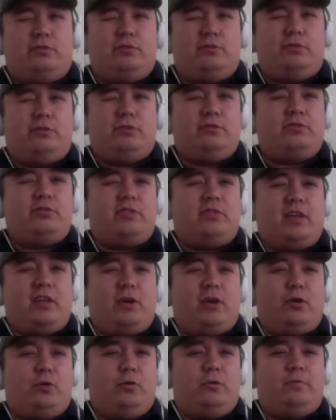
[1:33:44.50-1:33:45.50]

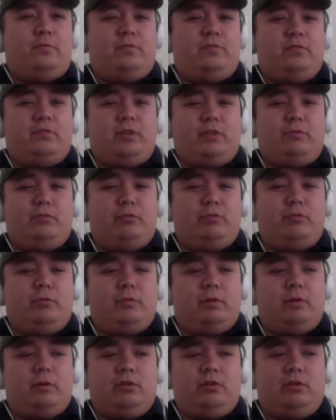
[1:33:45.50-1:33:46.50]
Thursday. Hopefully we'll
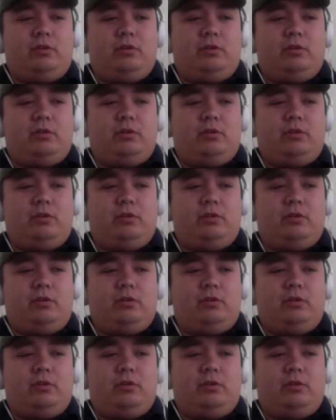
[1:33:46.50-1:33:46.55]
be able to do